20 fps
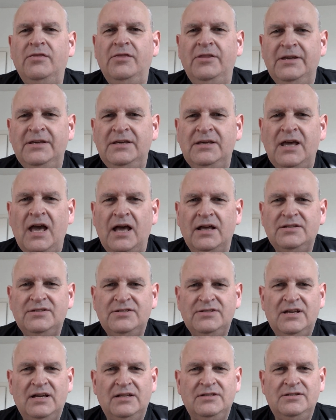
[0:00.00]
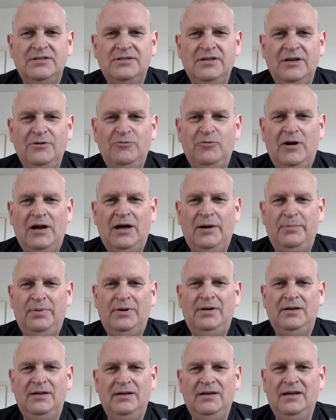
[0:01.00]
the Saturday wrap
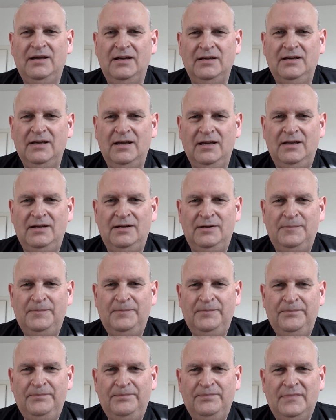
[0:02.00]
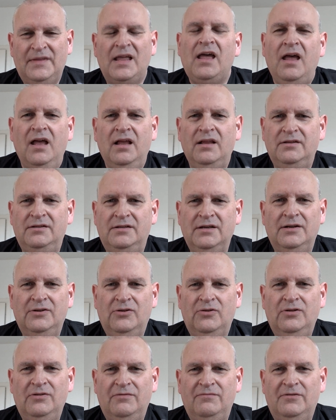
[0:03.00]
again. Done
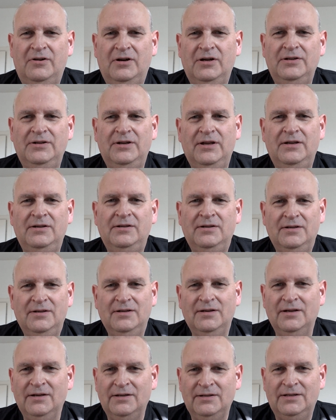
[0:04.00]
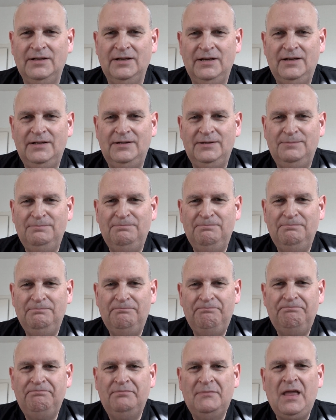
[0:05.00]
on a Friday again.
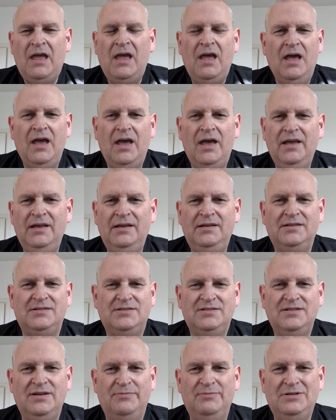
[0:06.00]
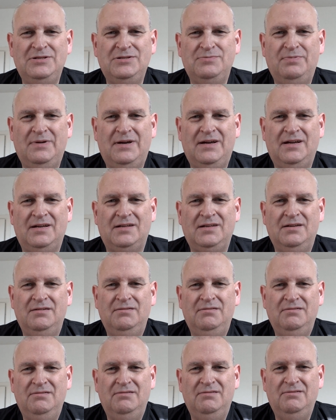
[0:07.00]
Hey, summer's back.
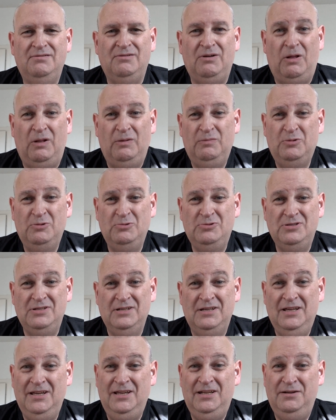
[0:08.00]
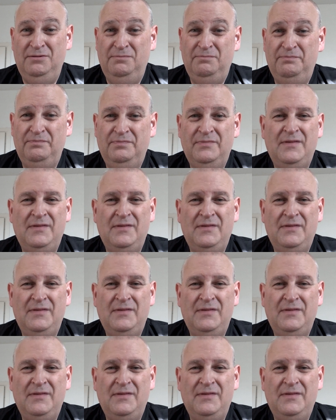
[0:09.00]
Almost again?